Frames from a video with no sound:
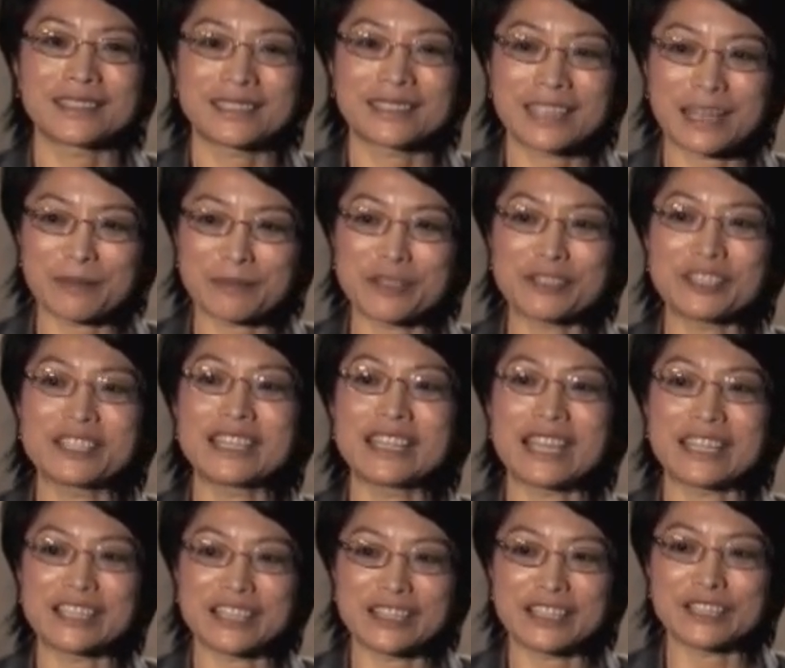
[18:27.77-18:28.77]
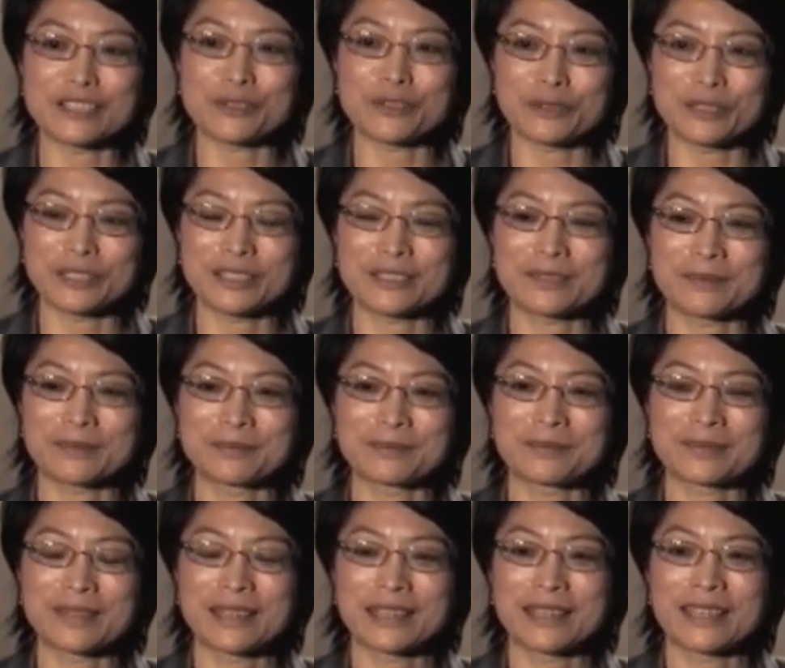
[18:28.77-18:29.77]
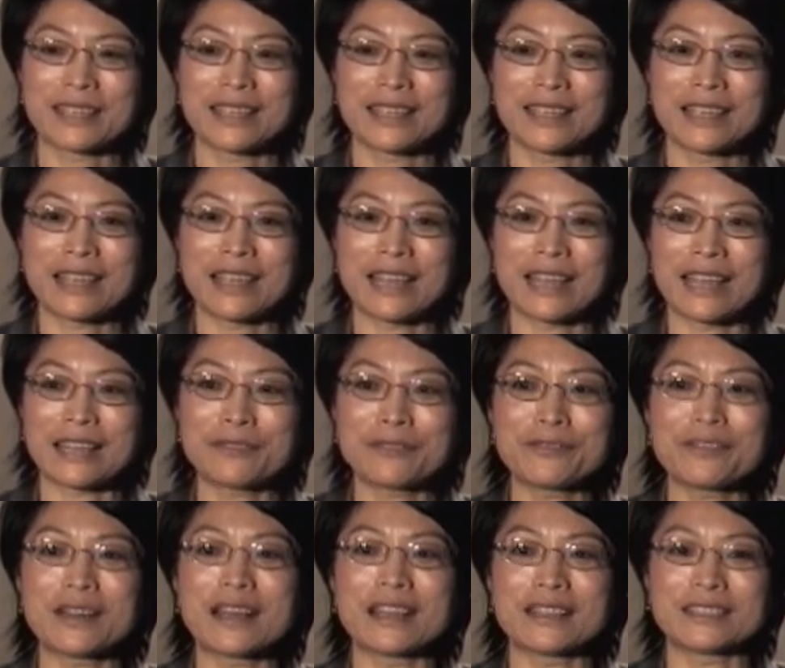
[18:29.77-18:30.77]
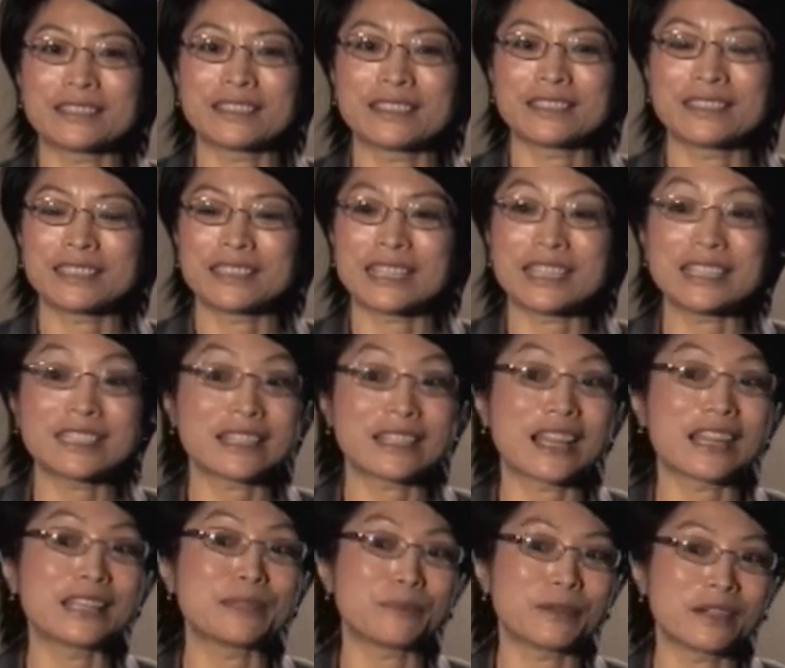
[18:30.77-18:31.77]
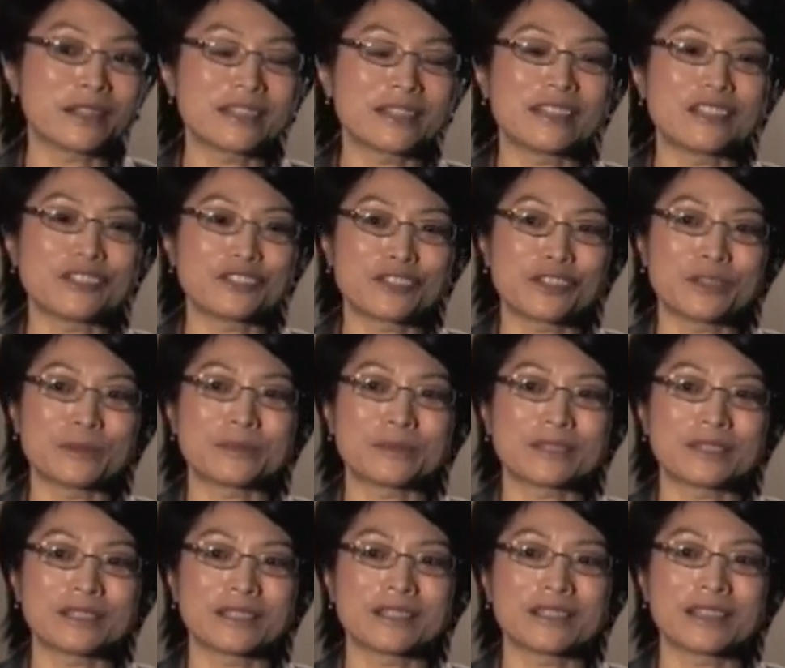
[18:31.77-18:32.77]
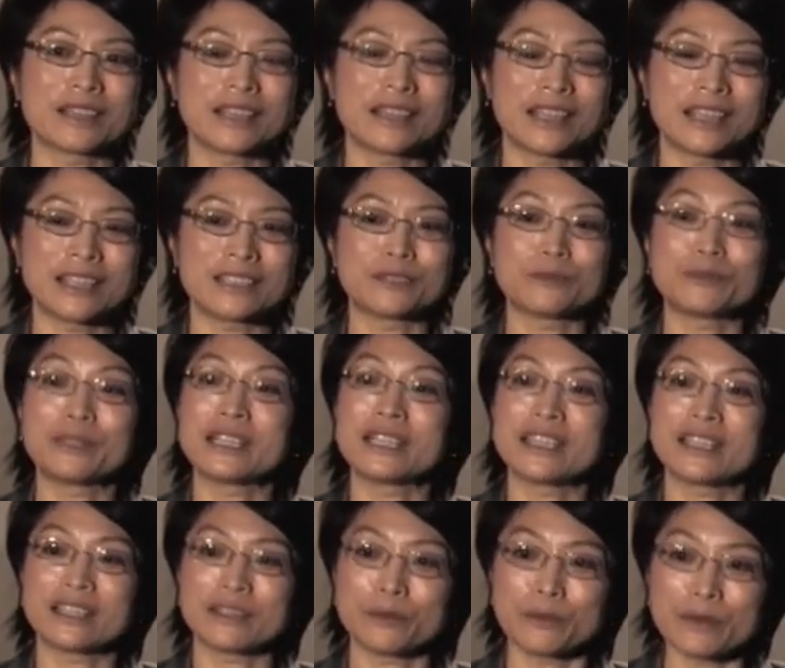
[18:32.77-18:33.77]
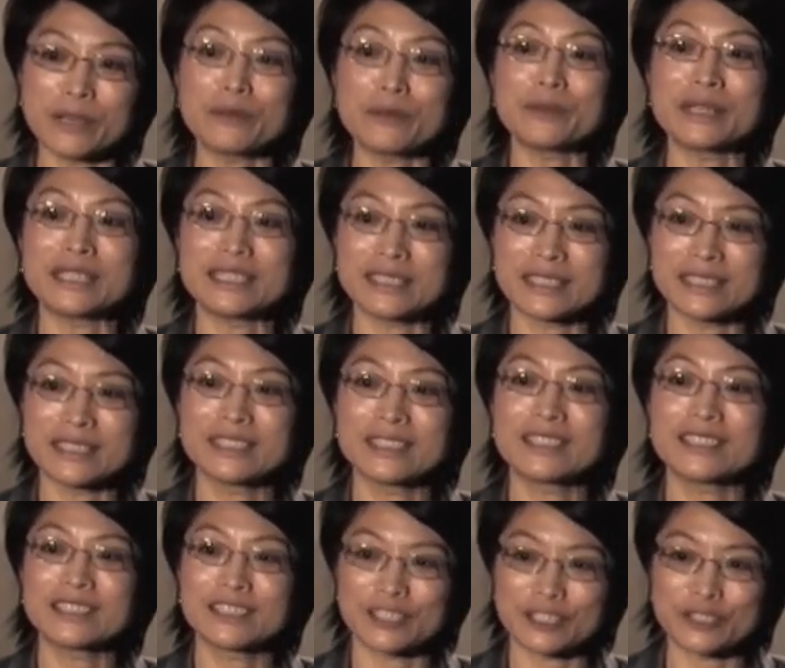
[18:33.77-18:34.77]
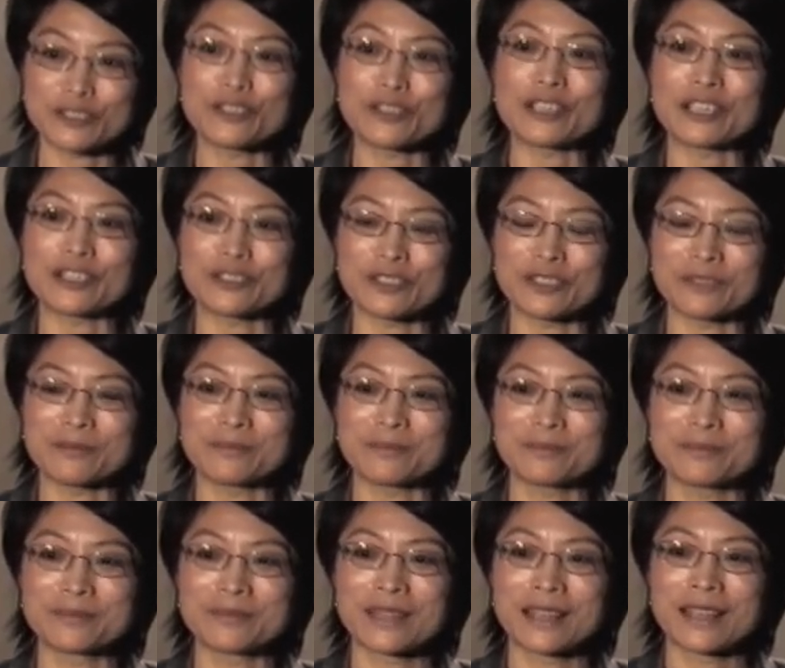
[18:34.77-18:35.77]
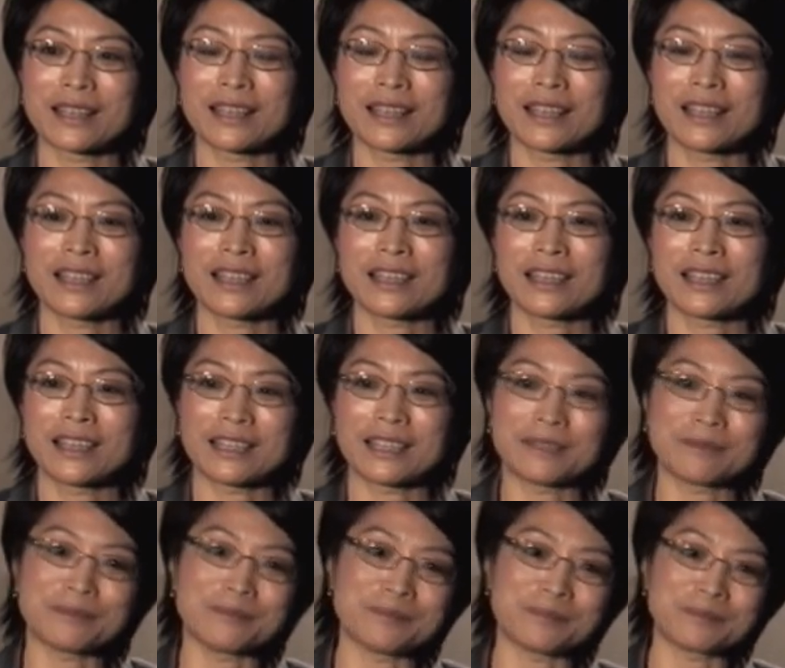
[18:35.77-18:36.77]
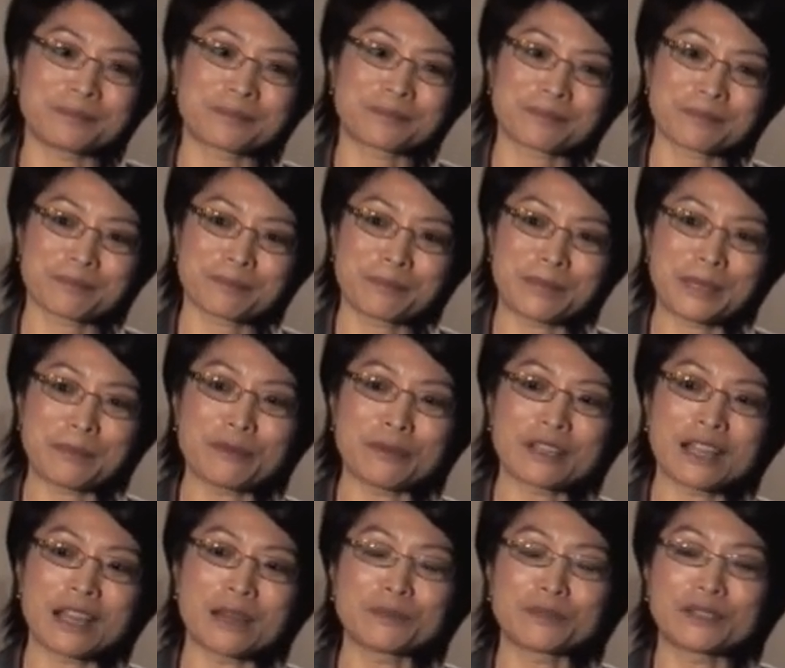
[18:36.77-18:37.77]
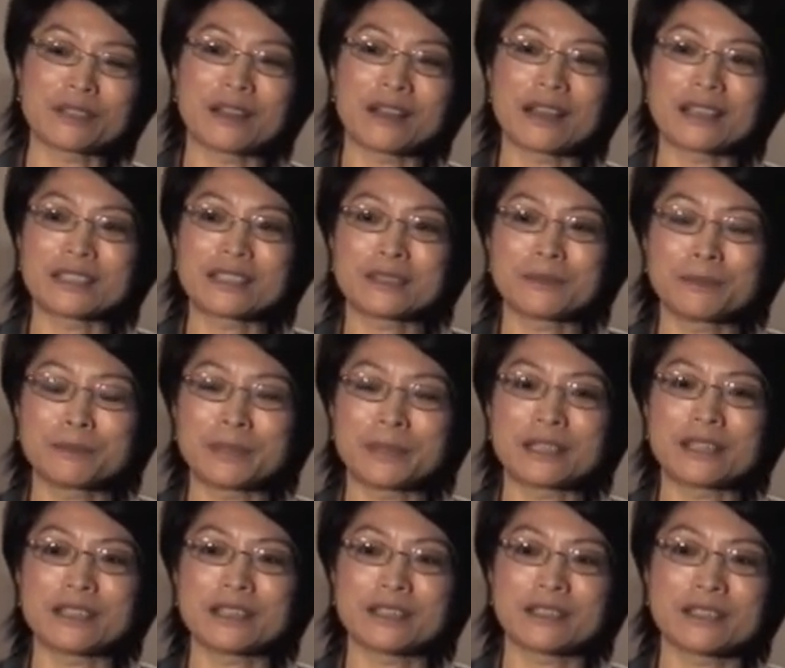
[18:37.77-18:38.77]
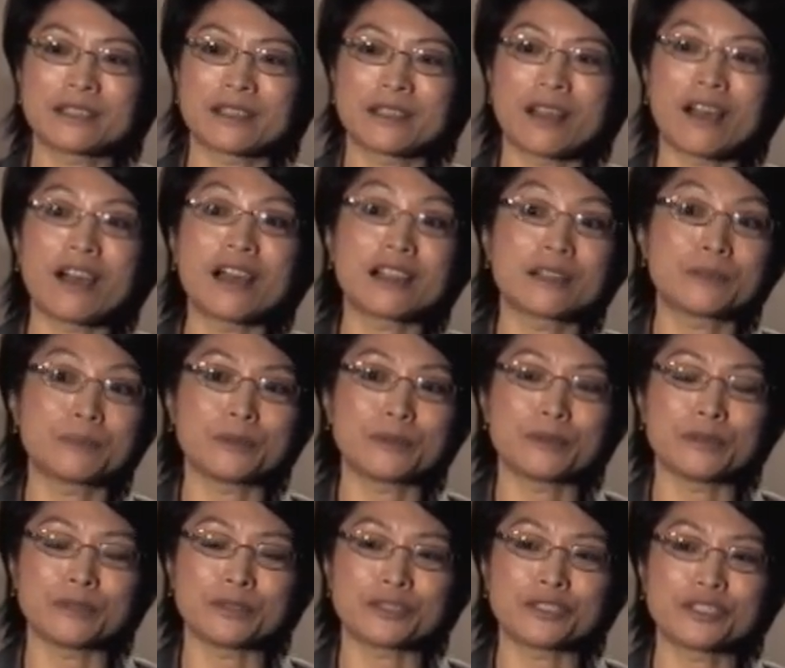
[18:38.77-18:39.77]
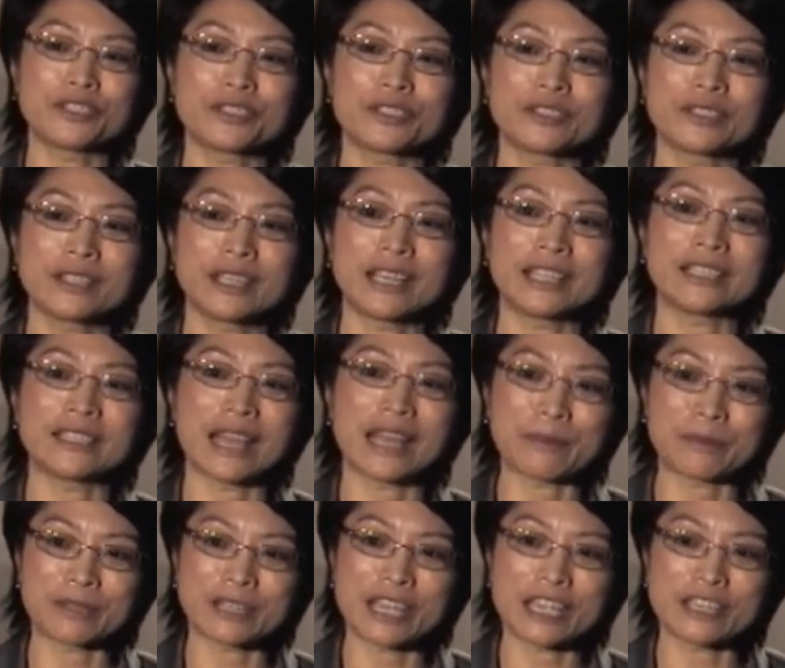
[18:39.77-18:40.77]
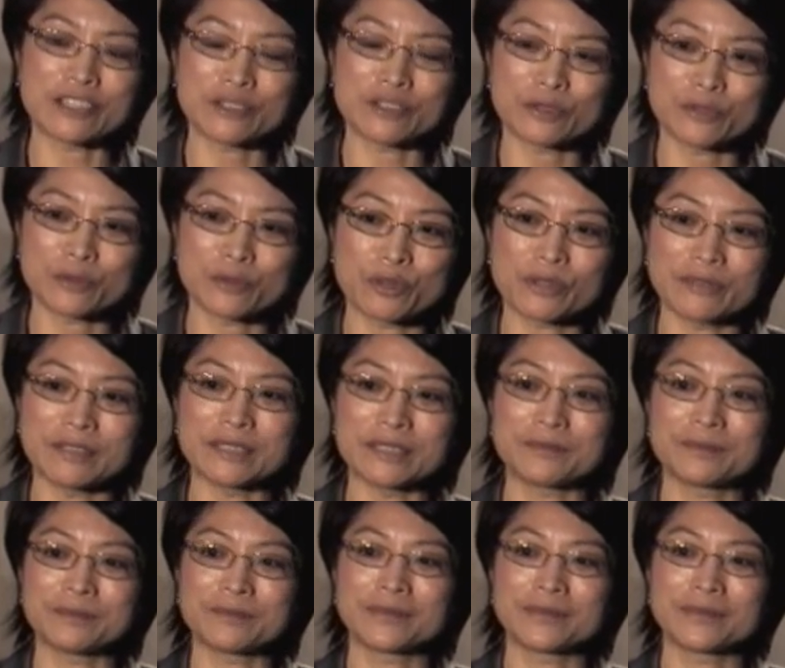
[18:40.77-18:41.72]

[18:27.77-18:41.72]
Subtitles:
community and industries. I found this kind of partnerships is really a win-win situation. And people come to us because our approach is application-driven,